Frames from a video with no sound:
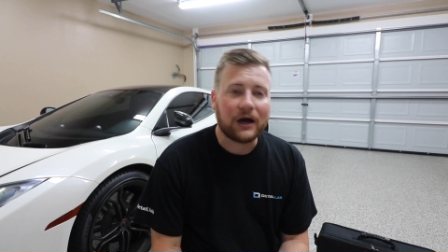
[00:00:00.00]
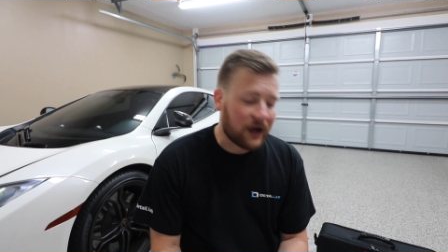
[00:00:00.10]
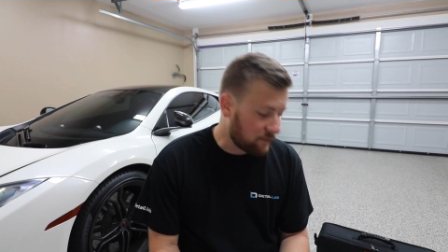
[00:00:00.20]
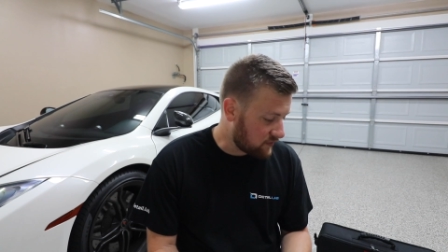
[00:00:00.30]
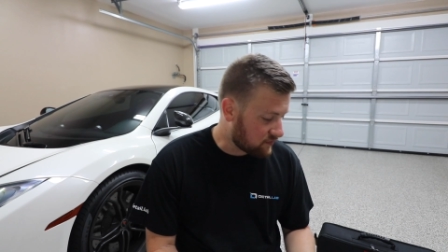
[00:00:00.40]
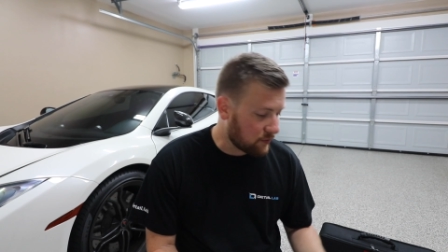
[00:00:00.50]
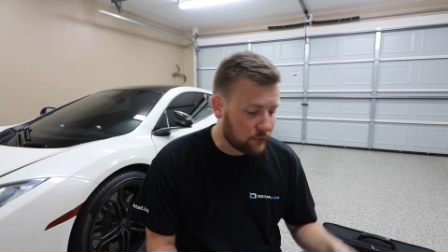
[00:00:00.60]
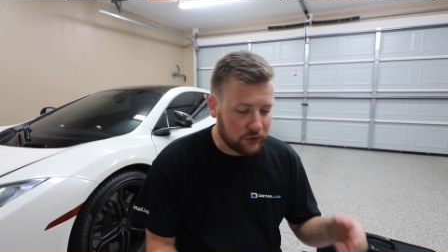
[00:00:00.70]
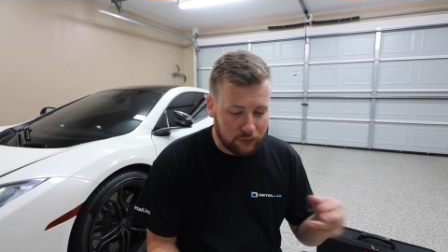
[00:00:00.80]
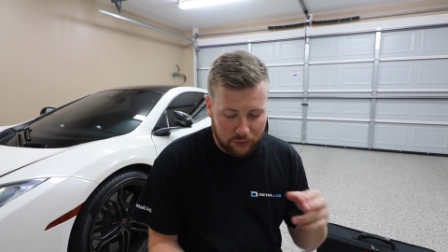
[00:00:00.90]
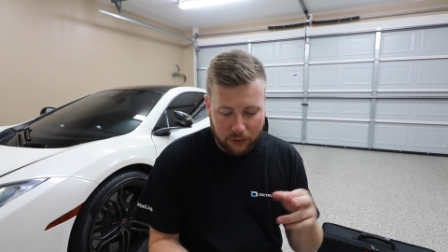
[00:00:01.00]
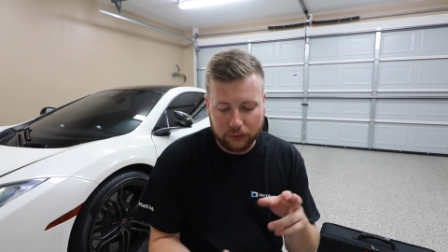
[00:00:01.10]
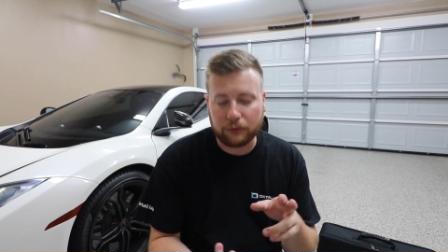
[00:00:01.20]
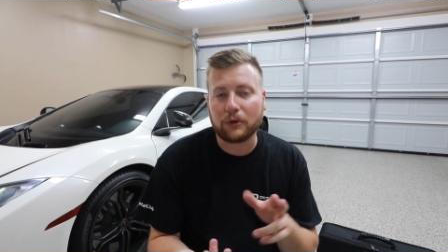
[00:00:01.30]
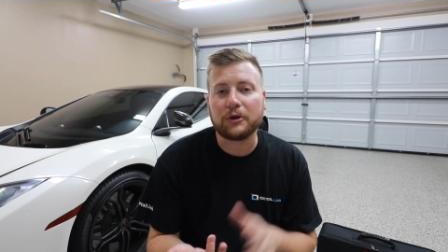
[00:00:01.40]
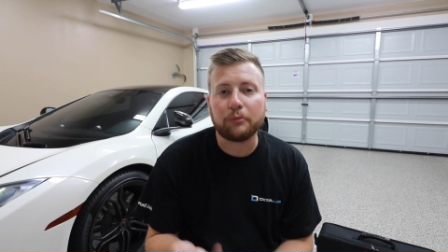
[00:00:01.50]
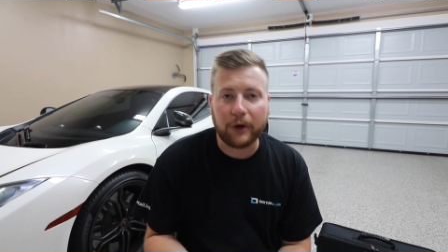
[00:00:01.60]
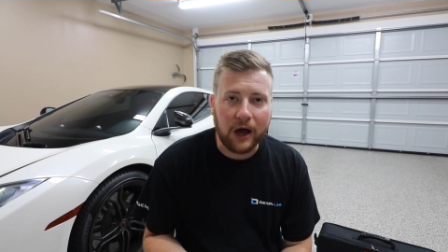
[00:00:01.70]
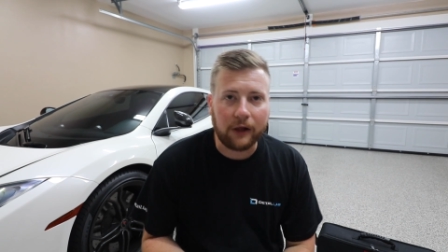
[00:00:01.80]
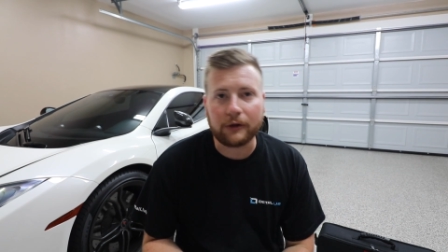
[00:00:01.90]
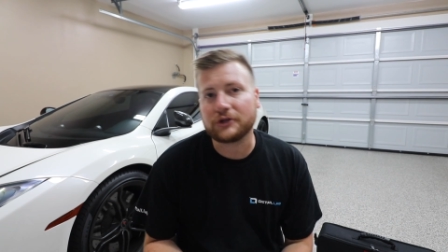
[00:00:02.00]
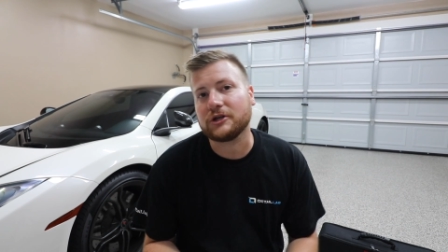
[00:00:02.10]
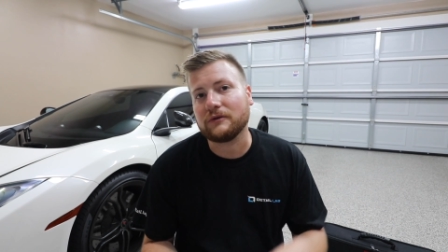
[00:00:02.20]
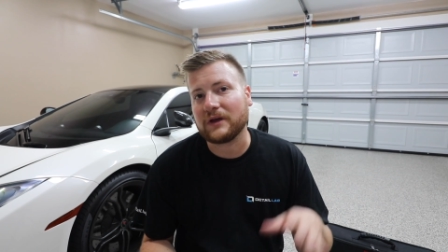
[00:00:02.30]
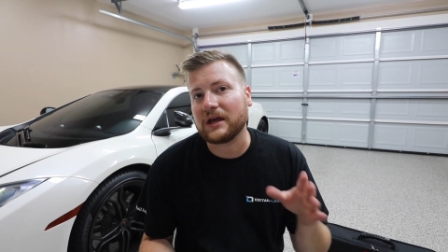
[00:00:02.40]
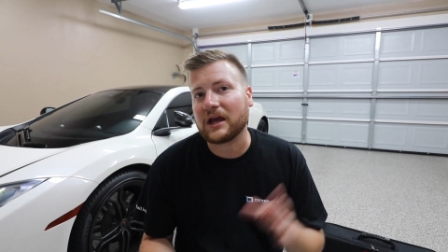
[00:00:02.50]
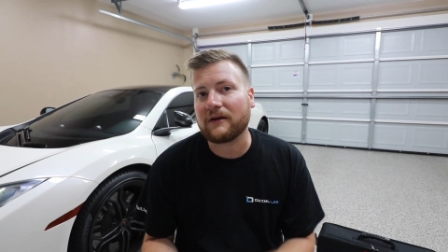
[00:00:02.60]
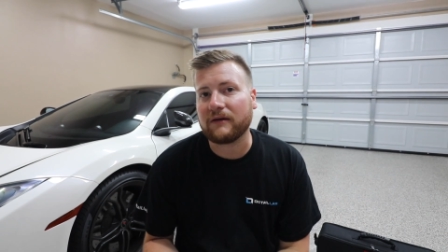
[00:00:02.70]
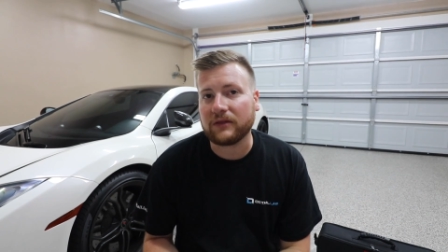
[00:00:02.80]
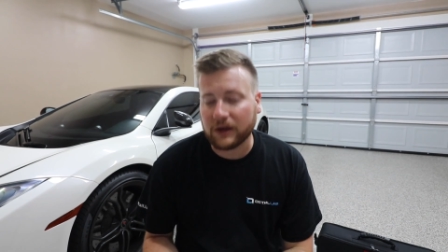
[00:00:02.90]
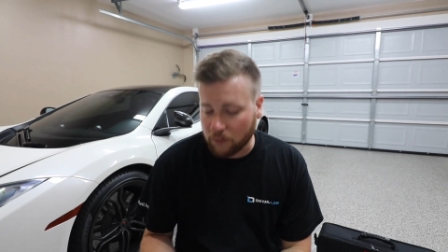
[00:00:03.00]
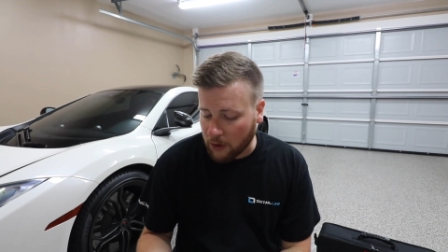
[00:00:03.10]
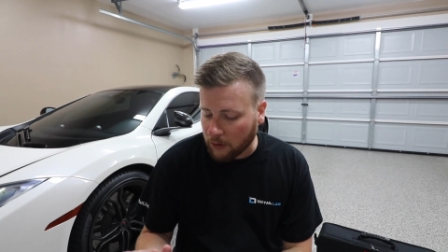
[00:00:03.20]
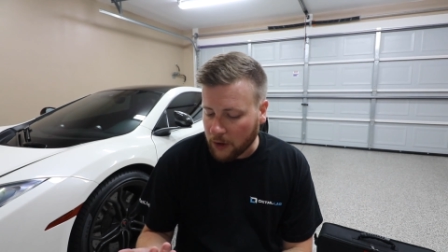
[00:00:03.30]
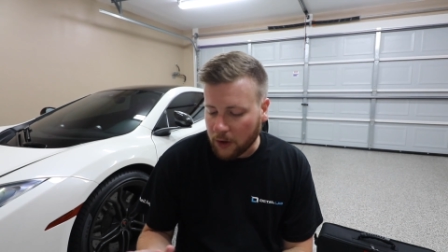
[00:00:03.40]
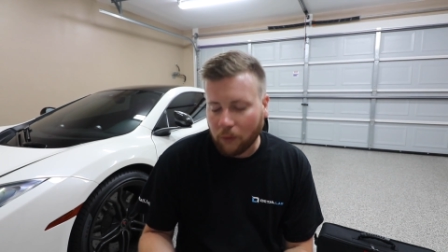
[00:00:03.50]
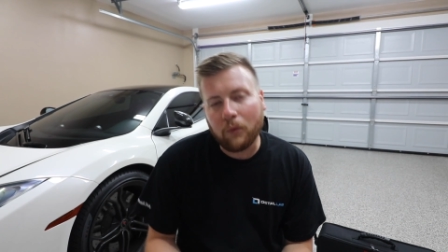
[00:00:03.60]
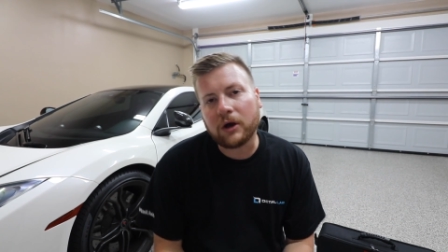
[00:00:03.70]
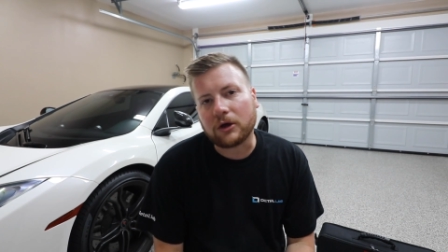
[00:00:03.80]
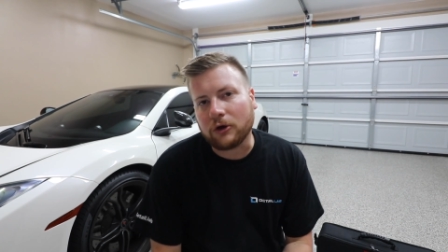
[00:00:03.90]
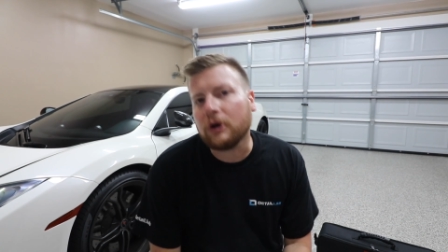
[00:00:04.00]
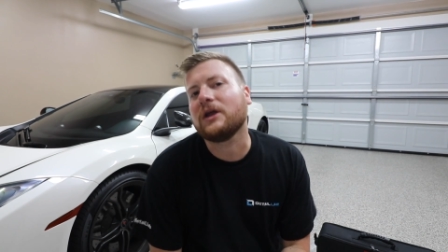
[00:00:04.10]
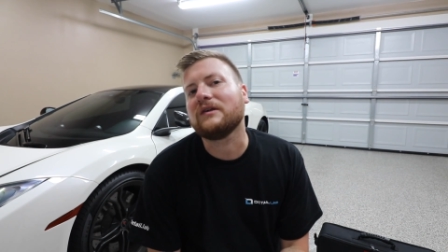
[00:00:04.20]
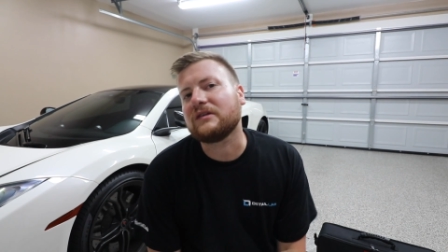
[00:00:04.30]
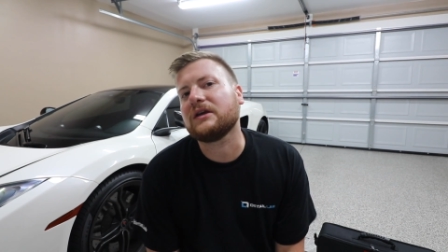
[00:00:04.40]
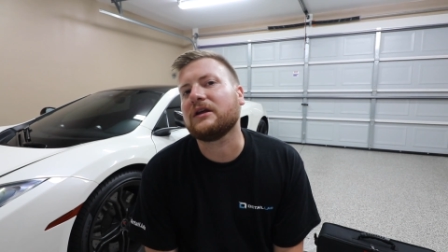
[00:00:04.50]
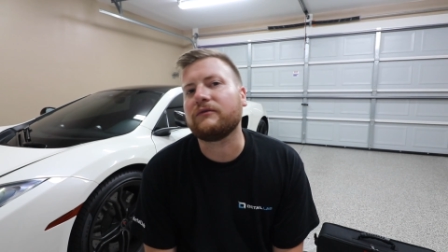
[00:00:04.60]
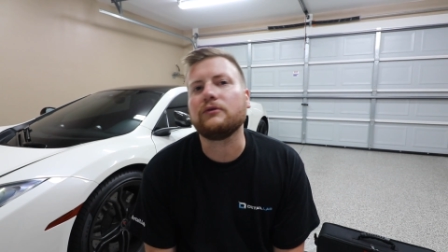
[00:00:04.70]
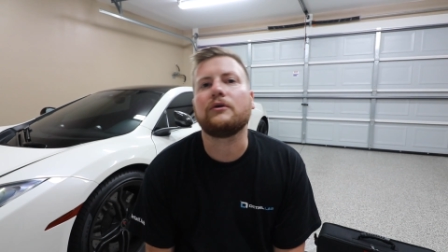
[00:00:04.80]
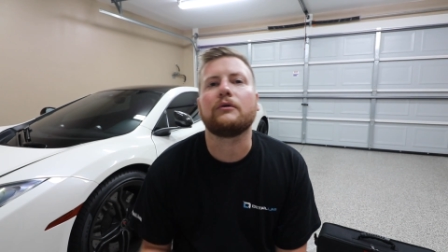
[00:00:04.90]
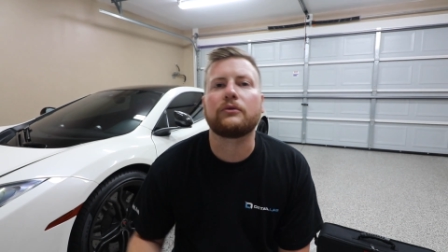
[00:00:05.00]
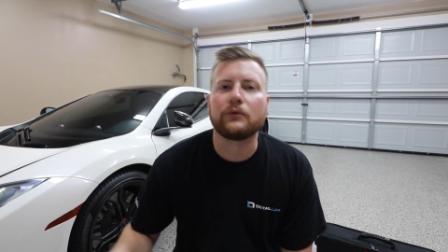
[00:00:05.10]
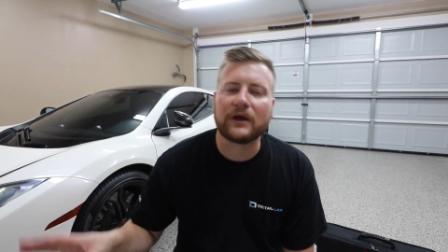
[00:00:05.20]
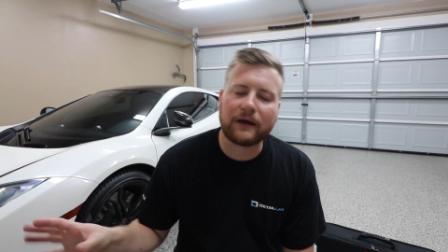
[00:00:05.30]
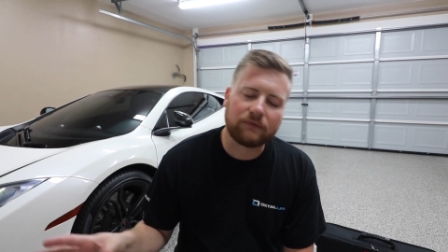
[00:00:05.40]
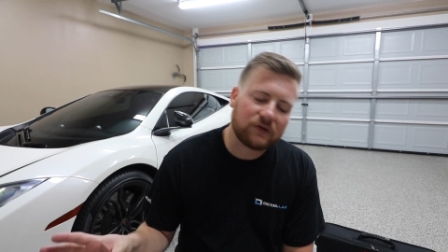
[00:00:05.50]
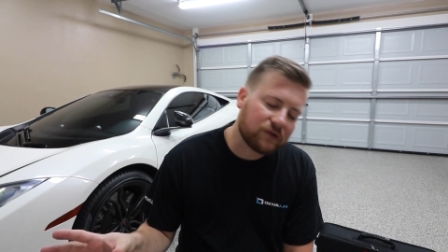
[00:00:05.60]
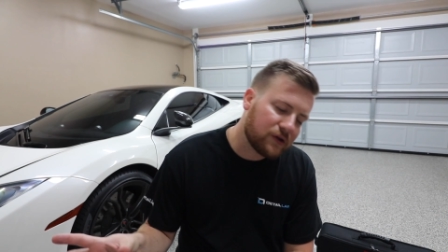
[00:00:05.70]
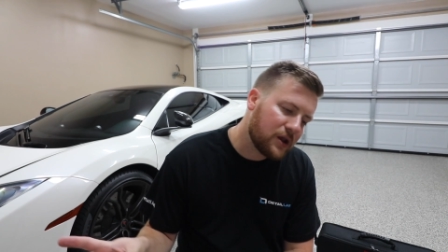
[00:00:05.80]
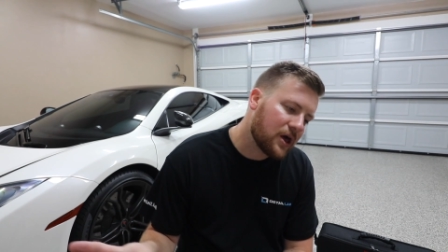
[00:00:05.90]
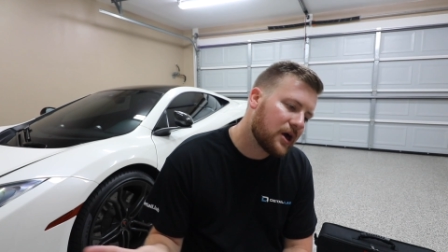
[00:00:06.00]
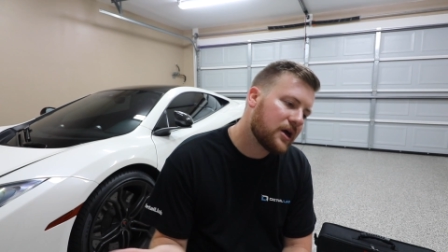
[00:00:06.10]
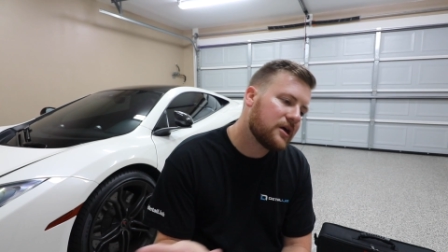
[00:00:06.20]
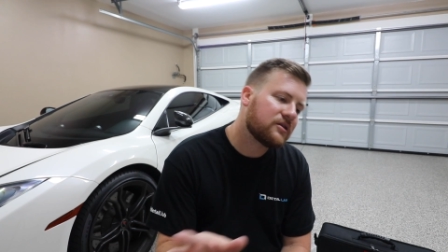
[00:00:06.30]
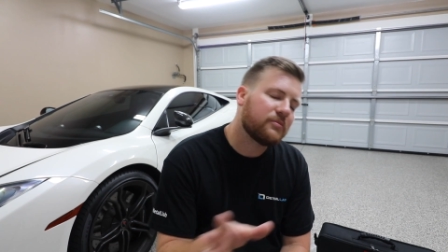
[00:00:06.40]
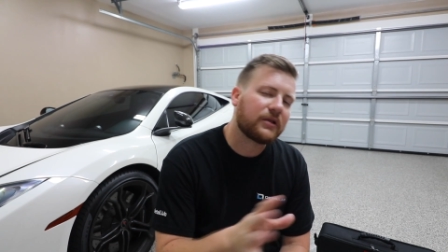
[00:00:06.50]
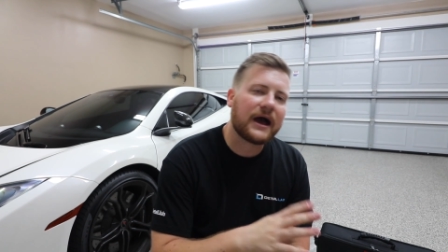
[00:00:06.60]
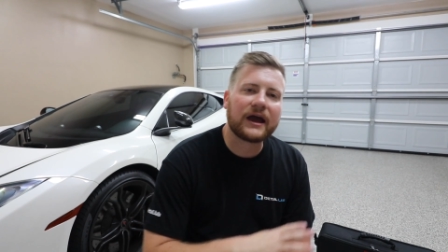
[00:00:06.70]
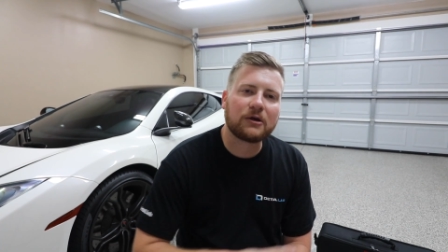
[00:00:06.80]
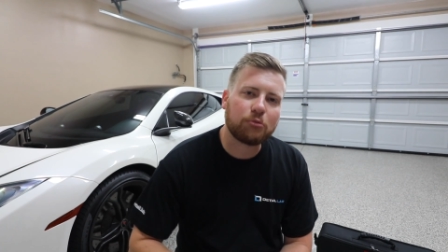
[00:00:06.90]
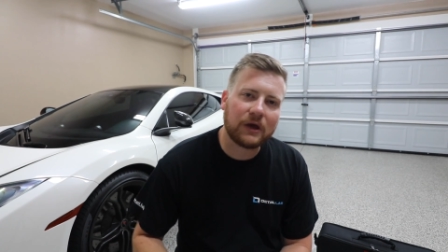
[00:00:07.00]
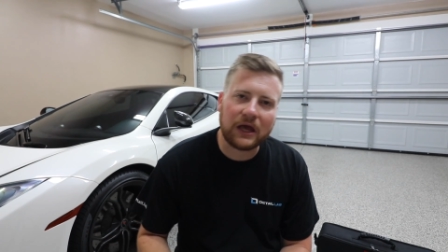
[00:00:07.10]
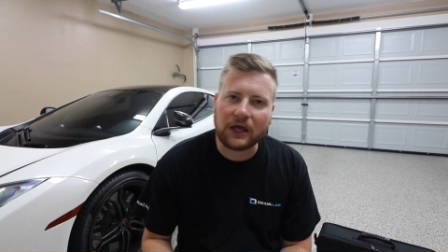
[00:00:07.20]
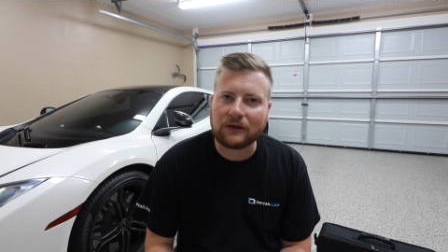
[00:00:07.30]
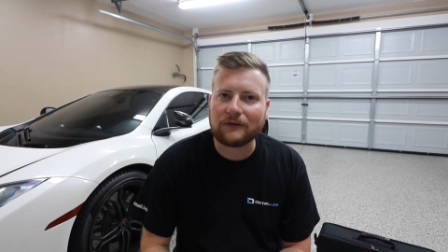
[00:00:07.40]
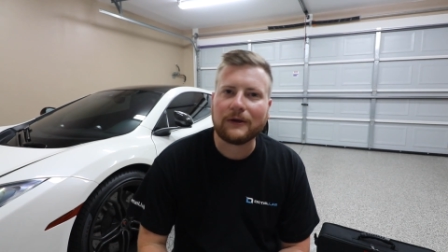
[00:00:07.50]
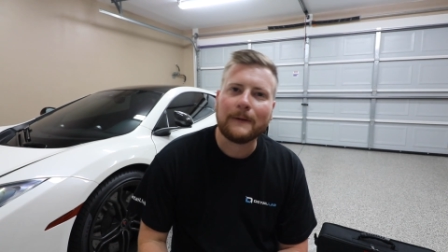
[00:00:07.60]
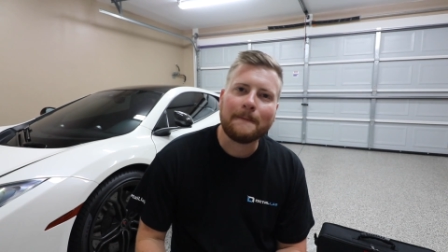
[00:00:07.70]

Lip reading: Obviously, when you go through and you polish and you take care of everything, well, what good is it if you go through and have this nice black paint